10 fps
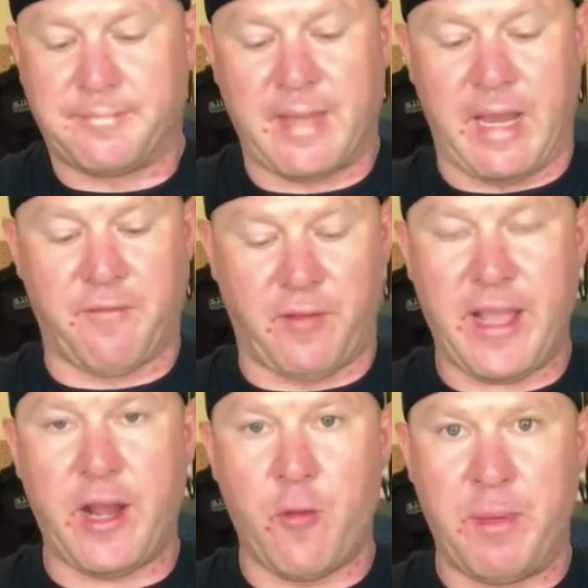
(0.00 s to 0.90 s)
They
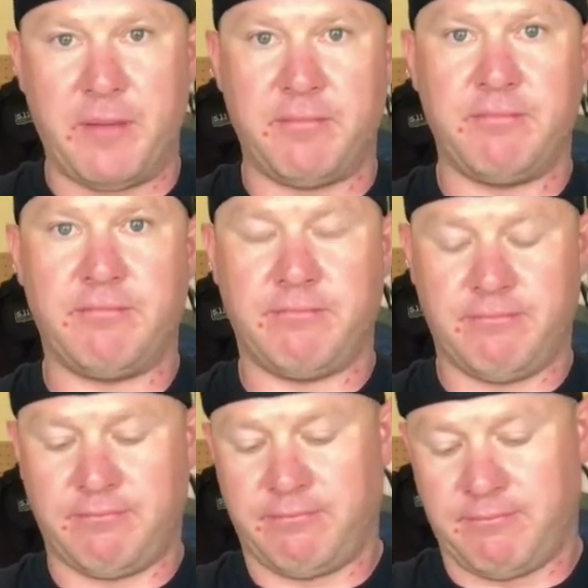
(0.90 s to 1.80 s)
inflate open.
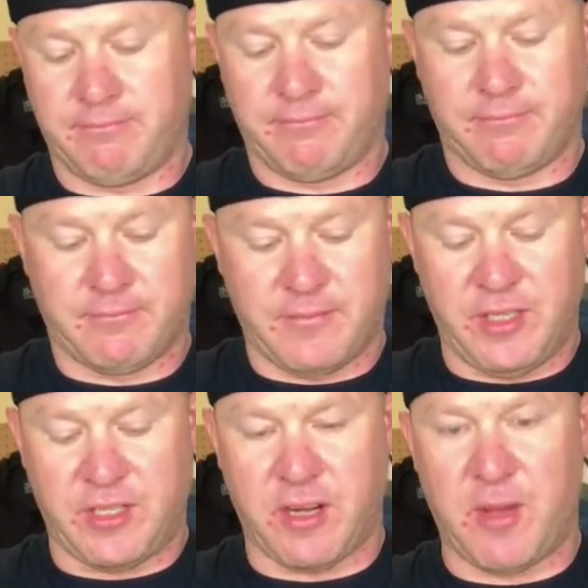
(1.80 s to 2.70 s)
You
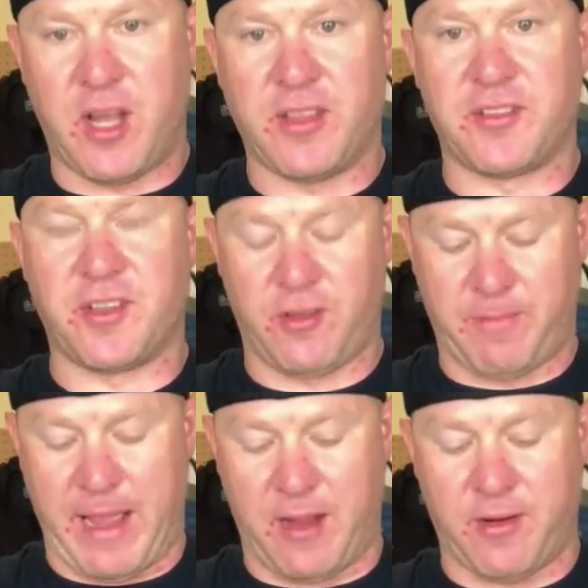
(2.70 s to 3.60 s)
can turn them on. They're solar
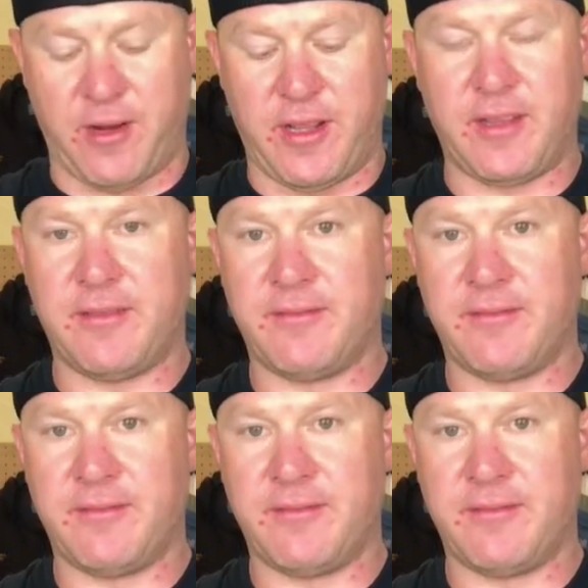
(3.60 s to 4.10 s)
powered.